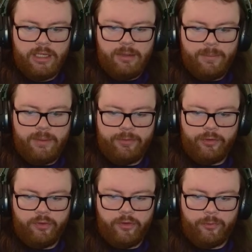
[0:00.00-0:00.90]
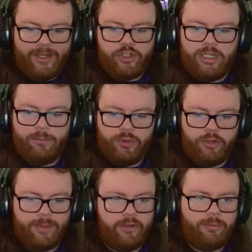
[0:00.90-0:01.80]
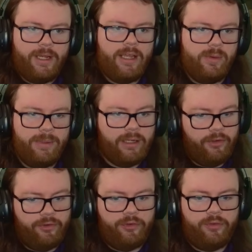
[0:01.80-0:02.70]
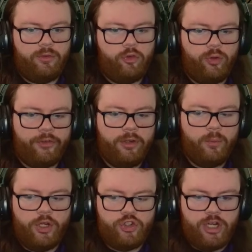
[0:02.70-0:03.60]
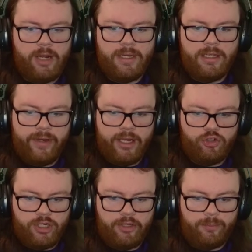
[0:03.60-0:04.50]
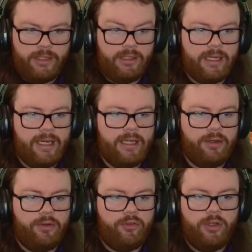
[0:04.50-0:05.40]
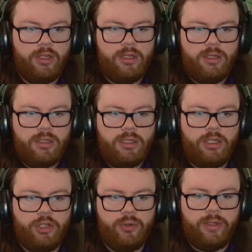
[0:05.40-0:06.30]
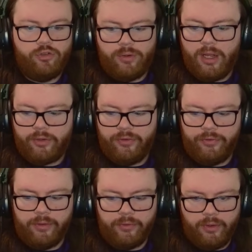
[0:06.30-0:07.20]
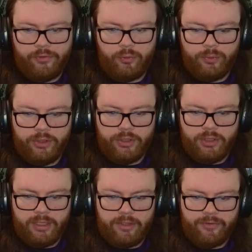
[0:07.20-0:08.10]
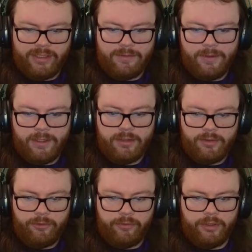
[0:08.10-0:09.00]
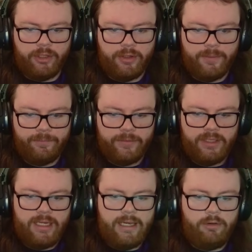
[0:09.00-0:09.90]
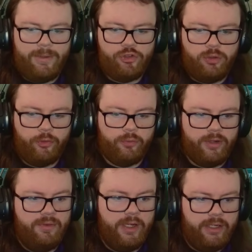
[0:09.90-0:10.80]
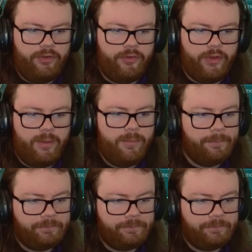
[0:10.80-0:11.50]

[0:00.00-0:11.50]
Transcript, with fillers: But up first in this match, I am going to buy some Haven because Strix can one-shot me if he headshots me, and, you know, Androxus is also really good against Evie, so I want to make sure I'm surviving against them.